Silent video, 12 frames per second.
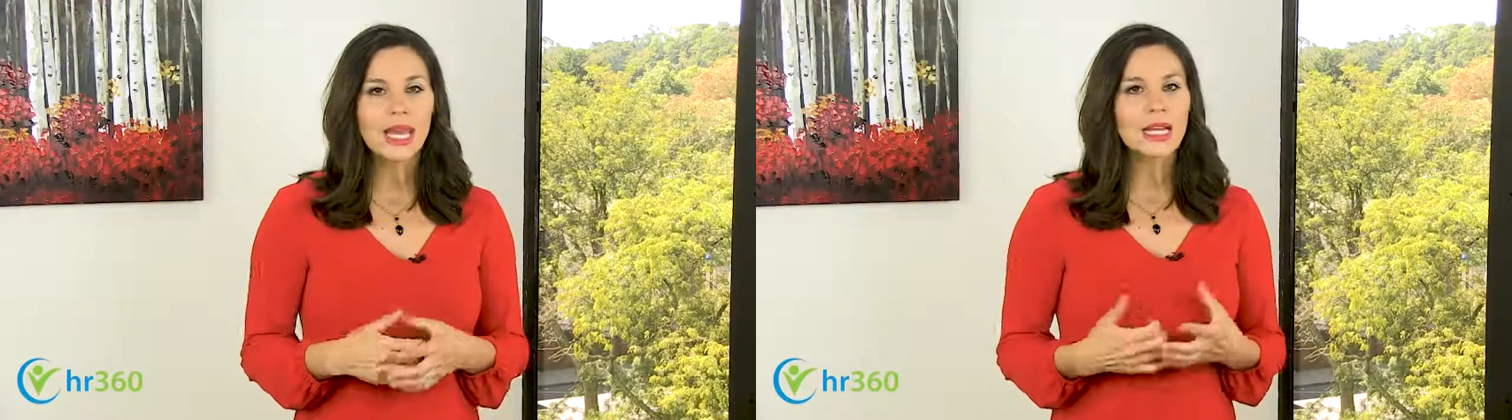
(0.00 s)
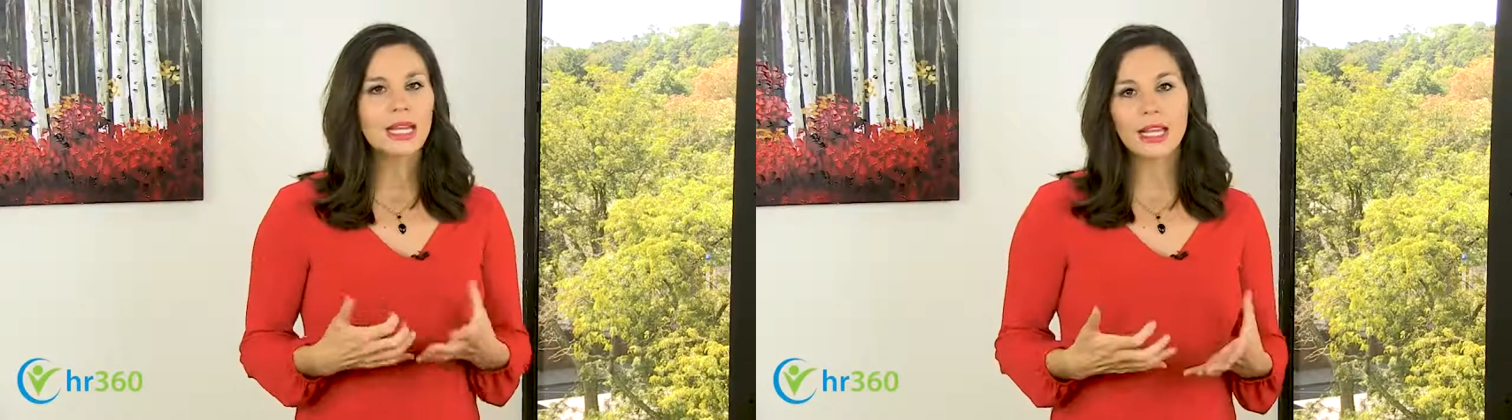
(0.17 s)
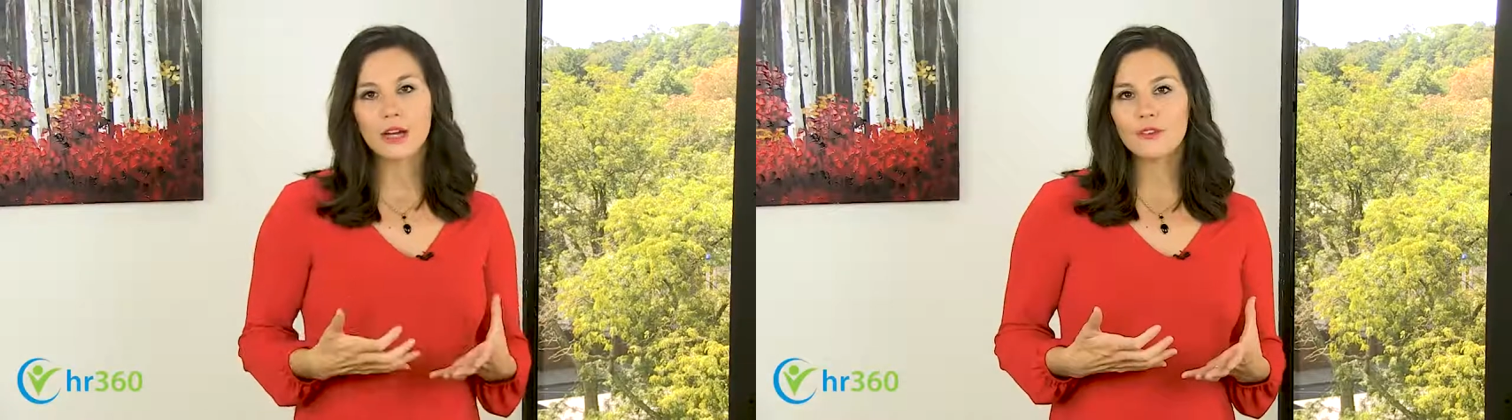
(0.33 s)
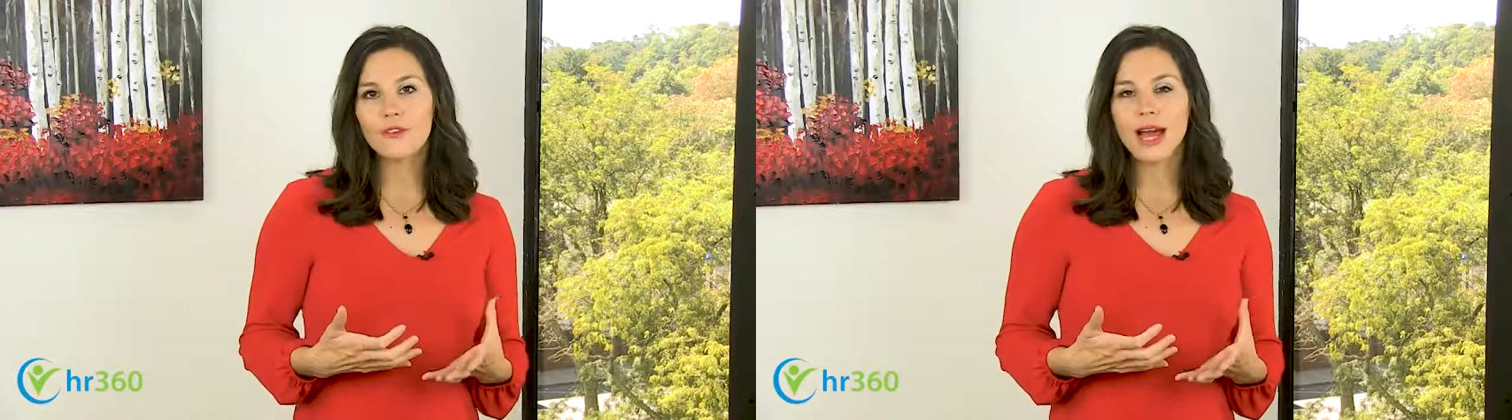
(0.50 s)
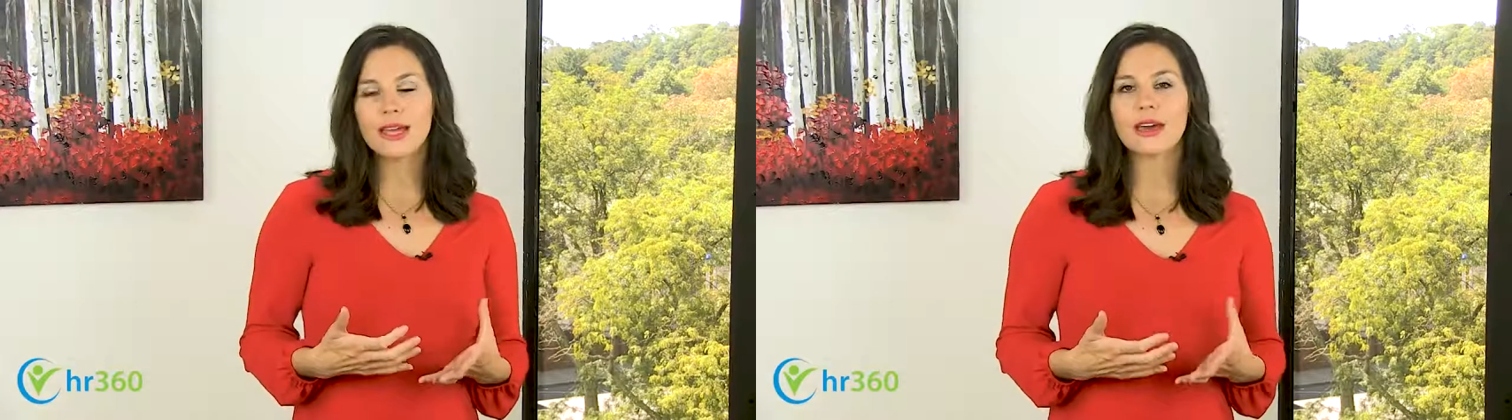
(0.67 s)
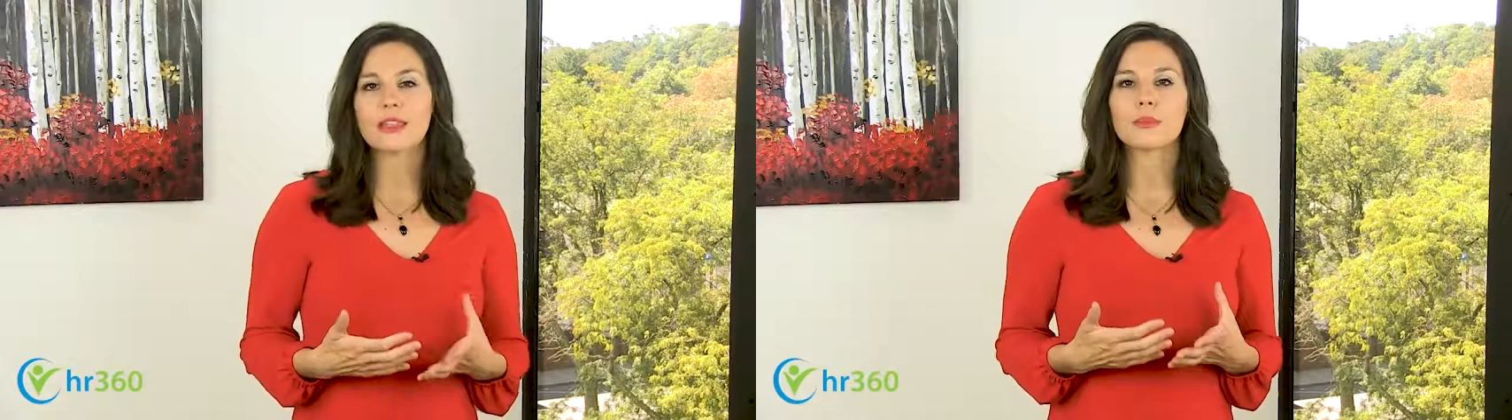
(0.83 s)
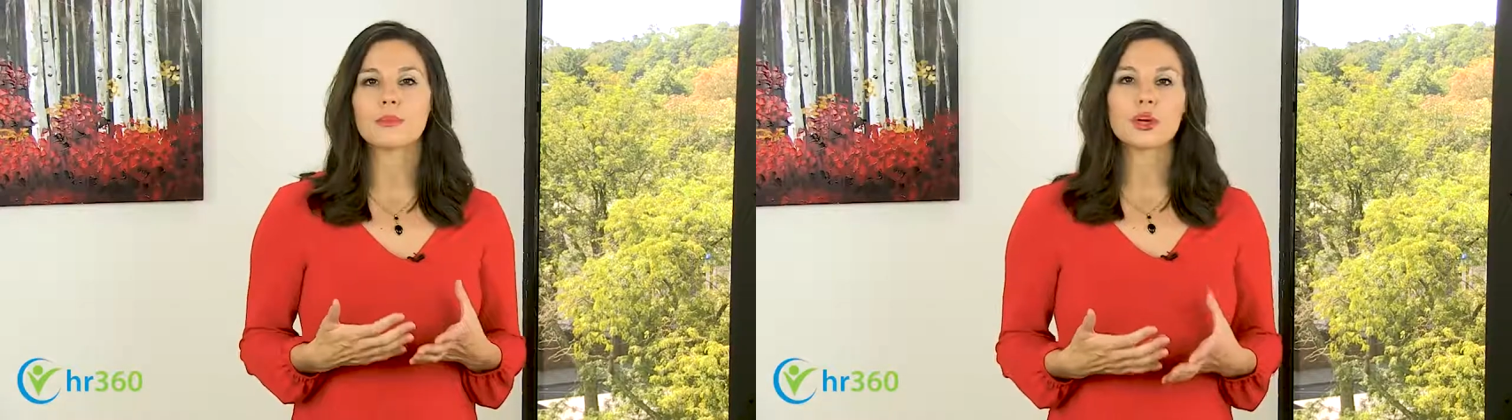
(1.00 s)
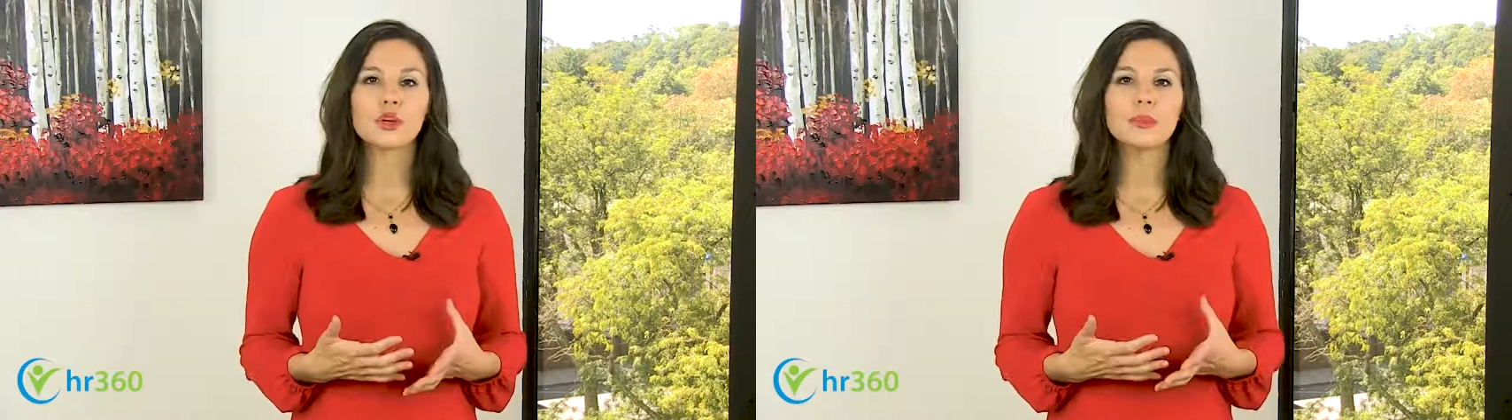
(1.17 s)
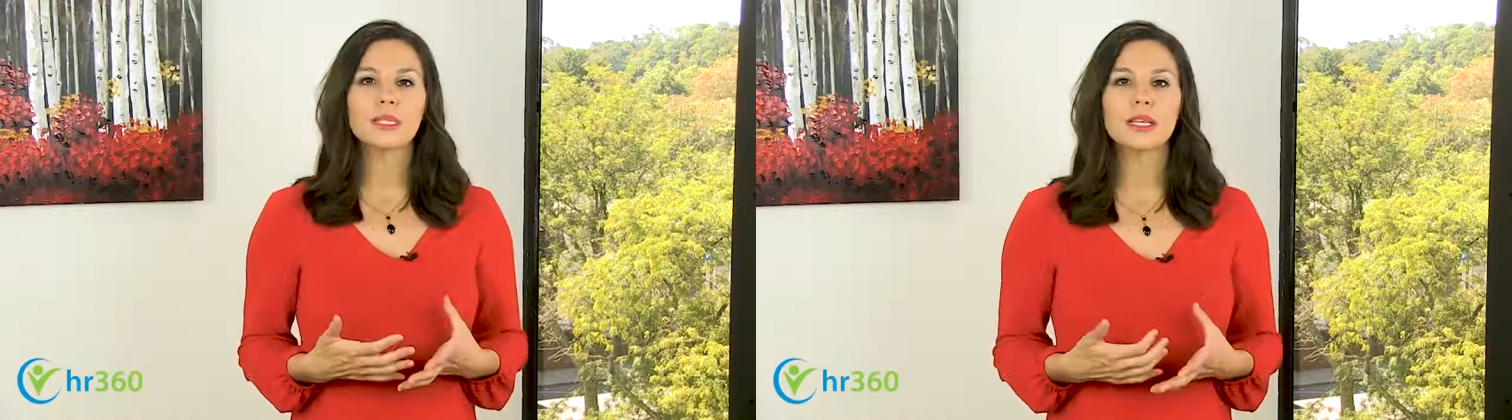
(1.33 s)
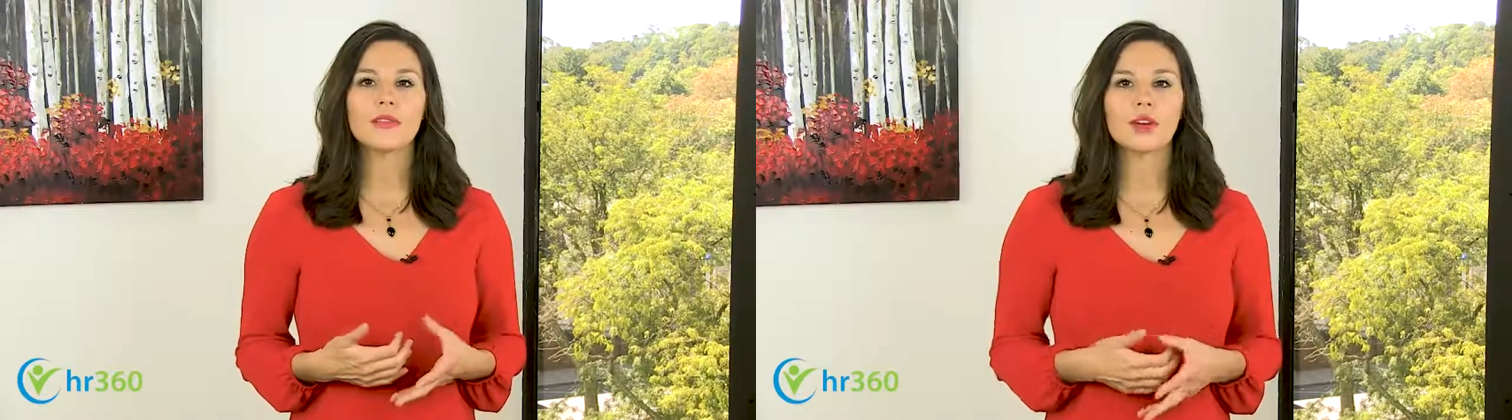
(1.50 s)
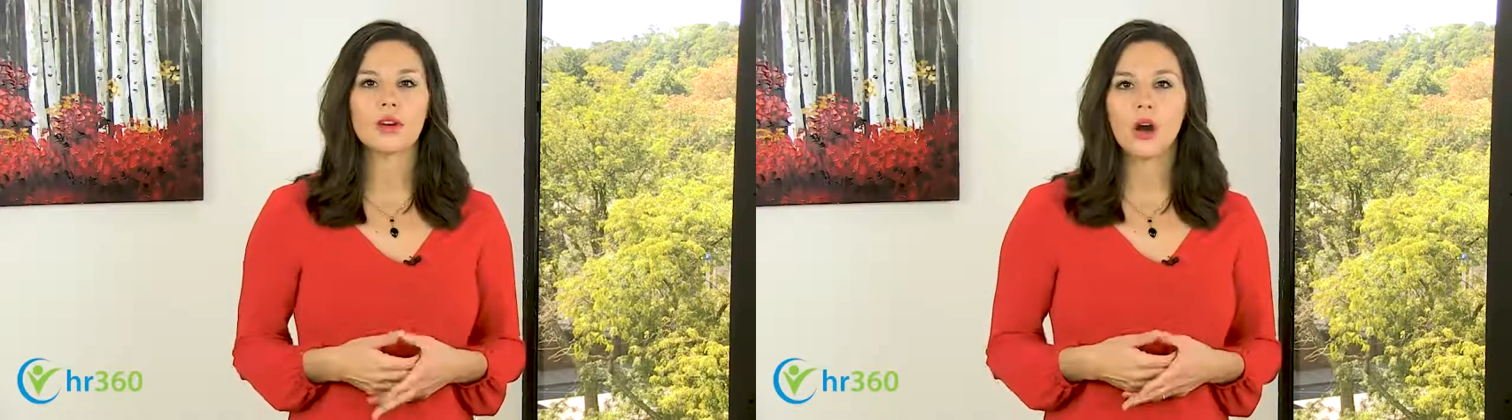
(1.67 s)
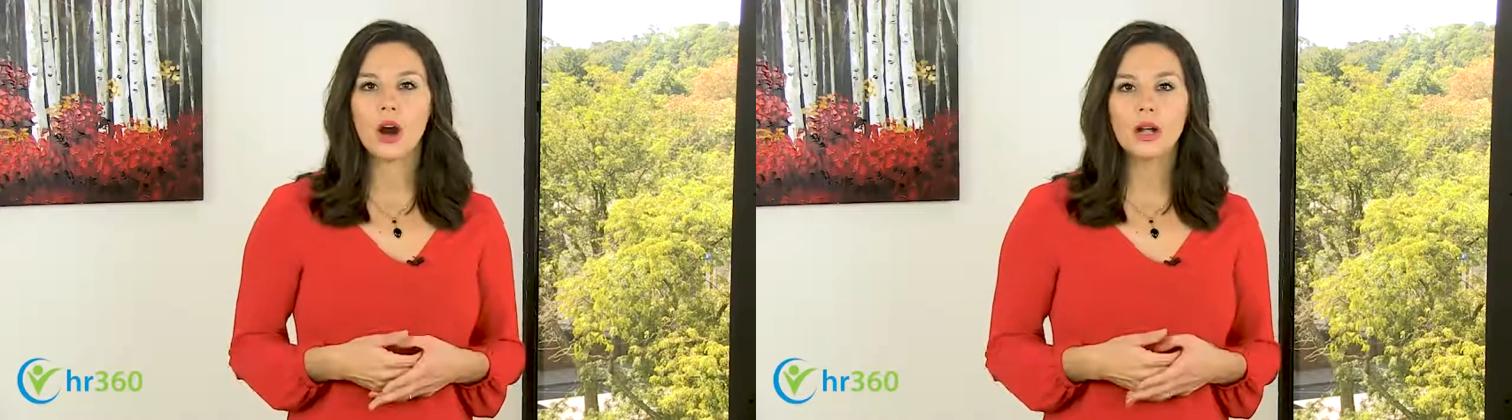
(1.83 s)
Clarify that the purpose of your
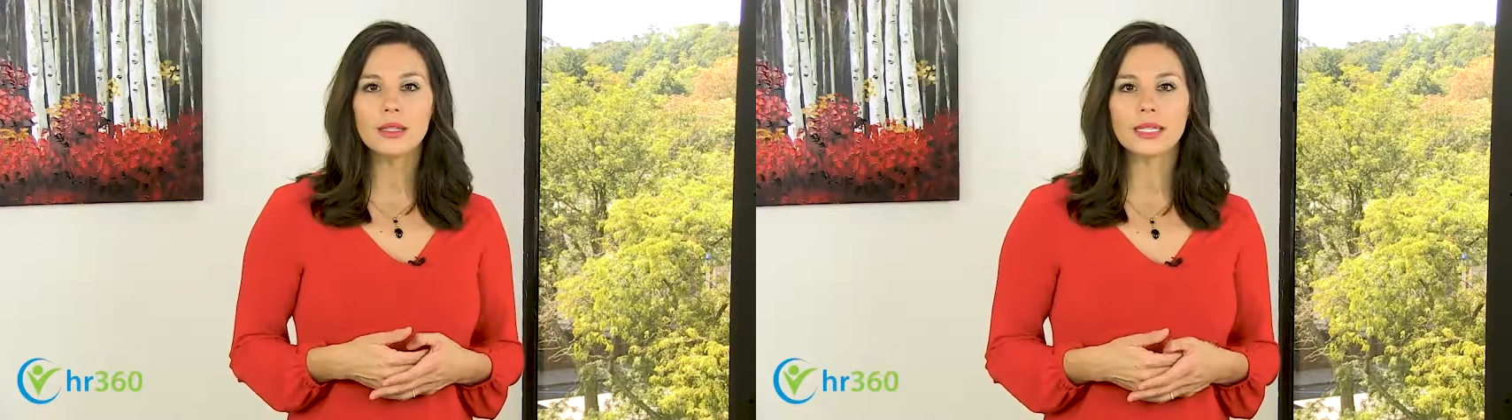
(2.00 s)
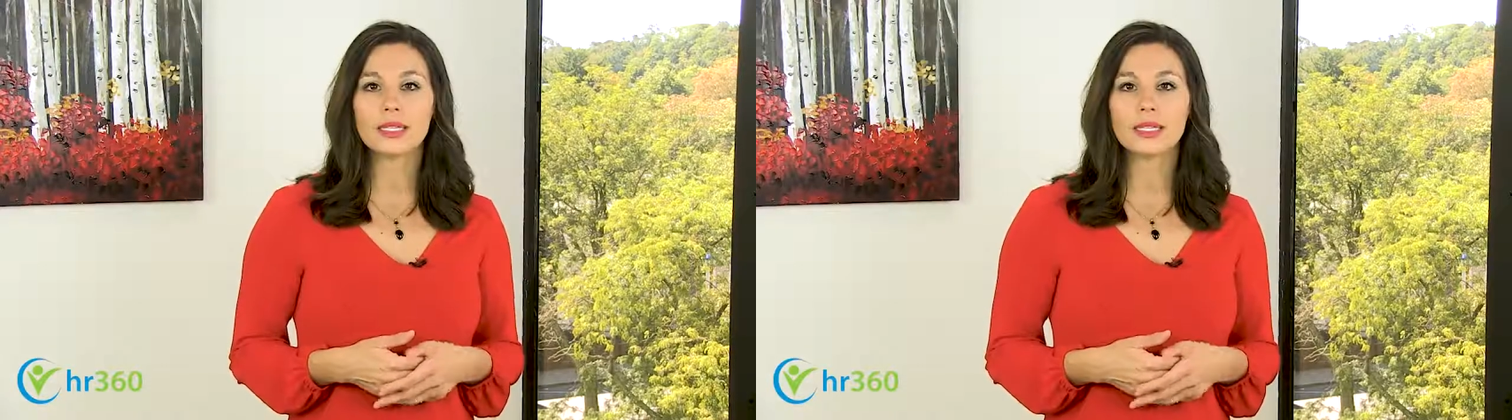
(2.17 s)
call is